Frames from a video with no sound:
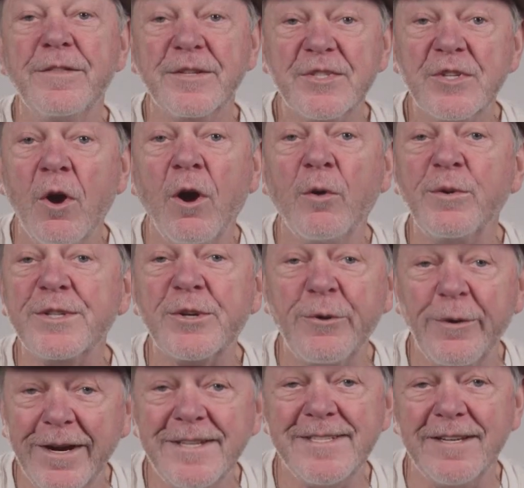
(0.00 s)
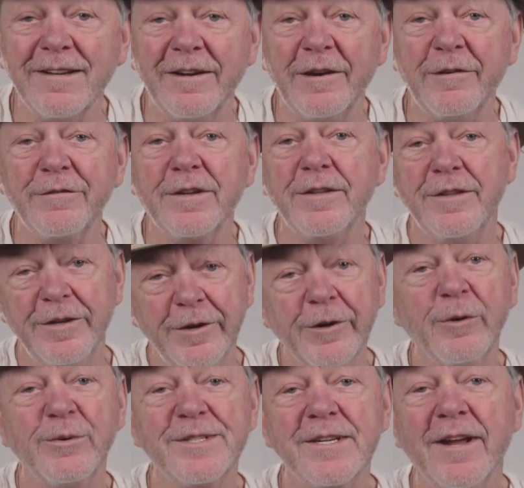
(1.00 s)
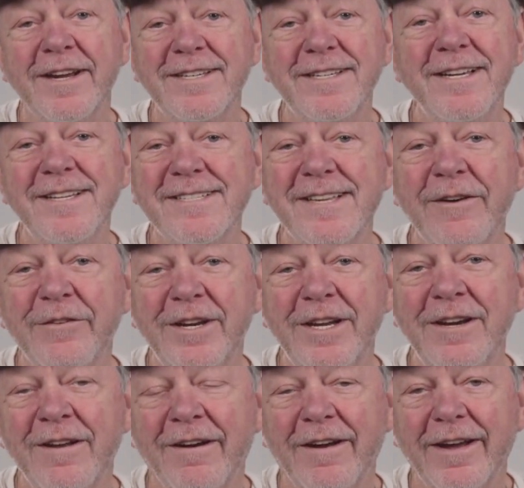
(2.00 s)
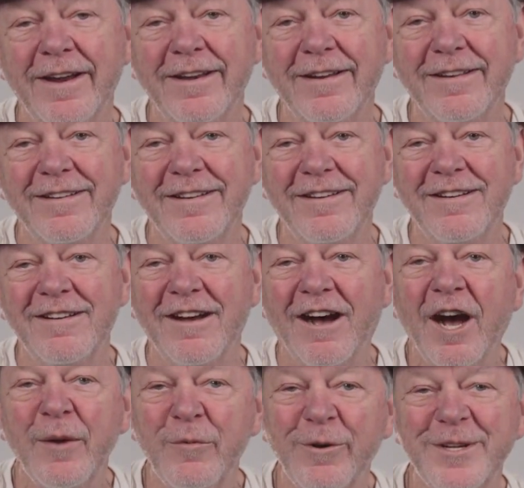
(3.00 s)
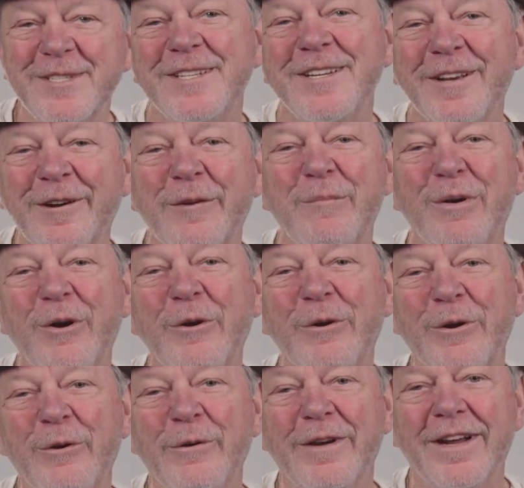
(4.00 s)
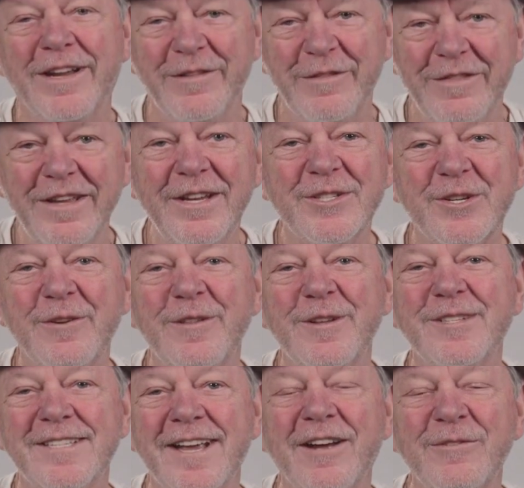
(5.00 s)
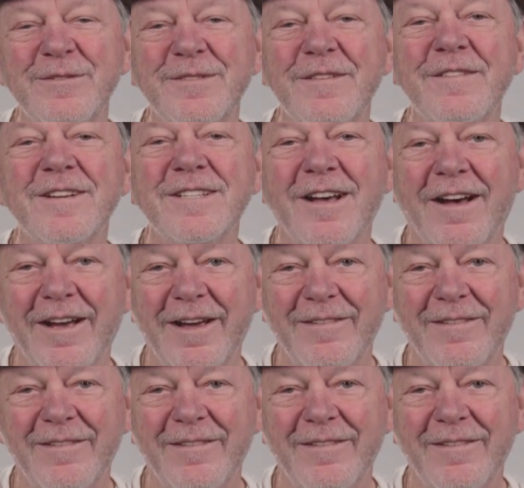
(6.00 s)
The song was Crazy Love. The year was 1979. I'm Rusty Young of Poco, and these are the sounds of the time.